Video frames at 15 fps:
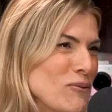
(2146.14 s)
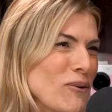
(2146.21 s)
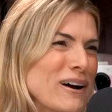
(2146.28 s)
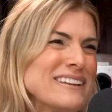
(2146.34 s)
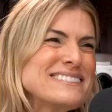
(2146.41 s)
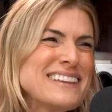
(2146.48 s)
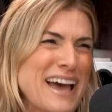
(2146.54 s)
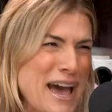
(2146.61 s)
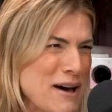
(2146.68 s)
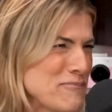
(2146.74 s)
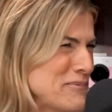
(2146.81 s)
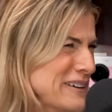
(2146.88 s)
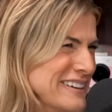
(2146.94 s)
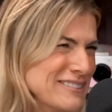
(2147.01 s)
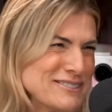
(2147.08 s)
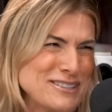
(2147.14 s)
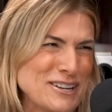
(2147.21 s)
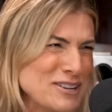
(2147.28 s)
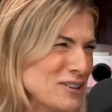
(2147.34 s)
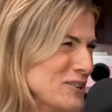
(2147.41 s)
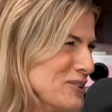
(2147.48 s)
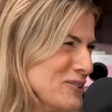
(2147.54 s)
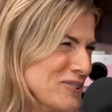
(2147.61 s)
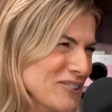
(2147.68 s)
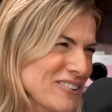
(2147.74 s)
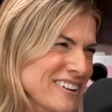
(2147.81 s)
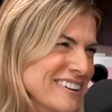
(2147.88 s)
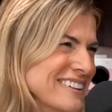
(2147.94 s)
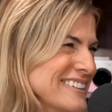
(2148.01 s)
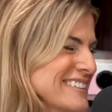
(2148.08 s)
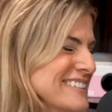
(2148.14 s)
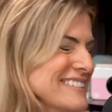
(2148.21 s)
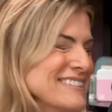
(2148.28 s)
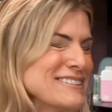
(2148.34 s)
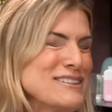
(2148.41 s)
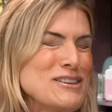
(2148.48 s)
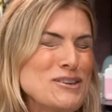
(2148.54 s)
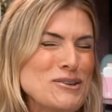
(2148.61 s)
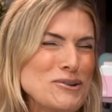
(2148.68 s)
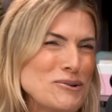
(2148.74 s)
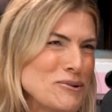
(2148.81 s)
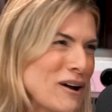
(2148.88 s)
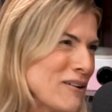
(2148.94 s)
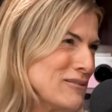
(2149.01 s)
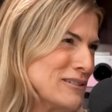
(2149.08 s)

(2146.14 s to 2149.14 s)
What's happened to you? You have